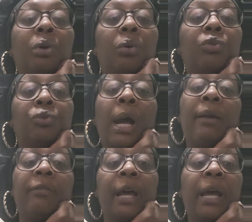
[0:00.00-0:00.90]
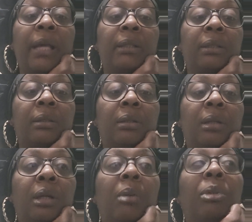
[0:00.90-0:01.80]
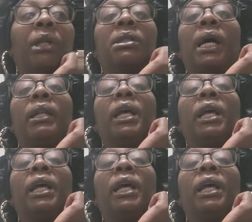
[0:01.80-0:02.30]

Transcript: going to drive fast, but it's like